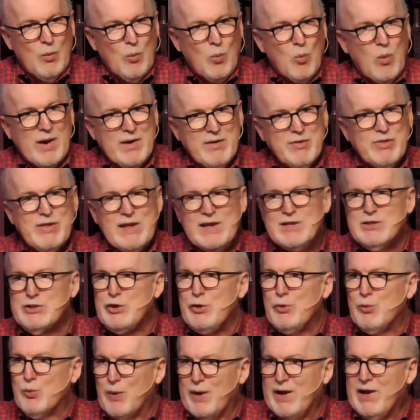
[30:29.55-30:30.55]
one of the things
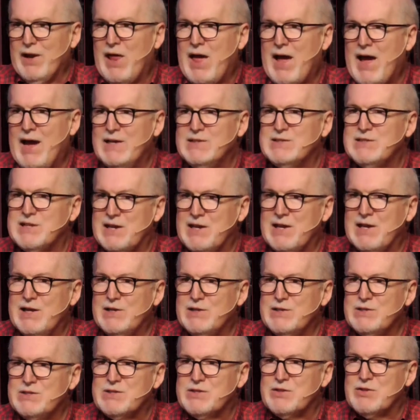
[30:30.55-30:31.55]
you realize
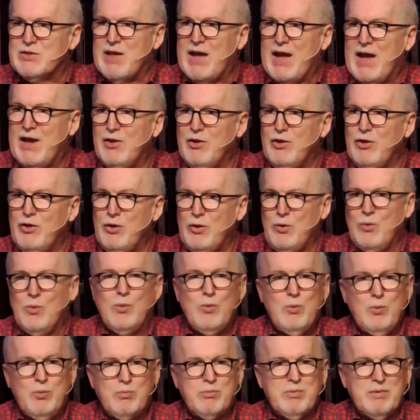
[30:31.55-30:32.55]
is that
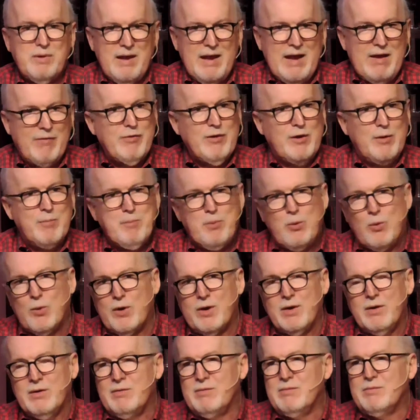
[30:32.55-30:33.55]
you have an
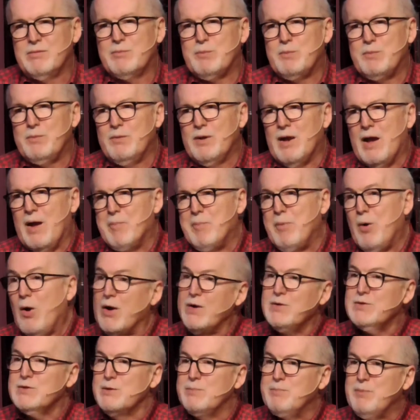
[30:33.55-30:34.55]
important
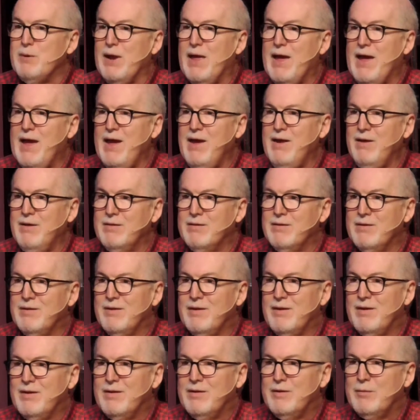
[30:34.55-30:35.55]
part to play,
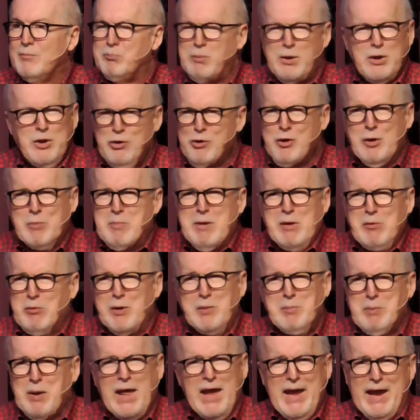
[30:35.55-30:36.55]
but you can be
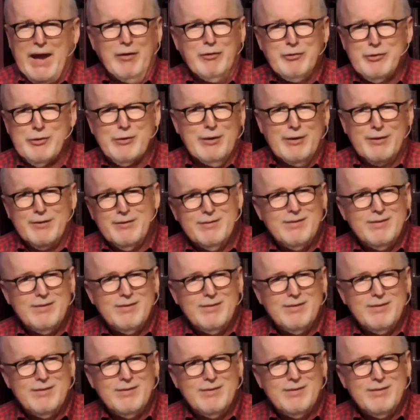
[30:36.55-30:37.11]
replaced.